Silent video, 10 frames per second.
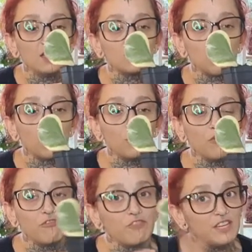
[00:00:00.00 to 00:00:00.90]

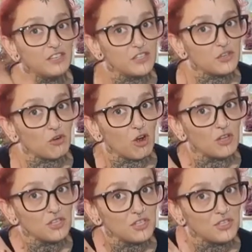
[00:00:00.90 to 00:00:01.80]
So fingers
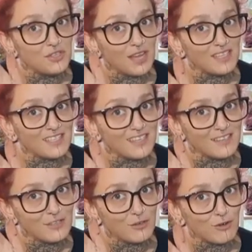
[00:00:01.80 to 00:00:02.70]
crossed that
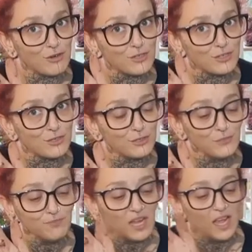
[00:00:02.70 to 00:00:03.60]
starts to grow soon.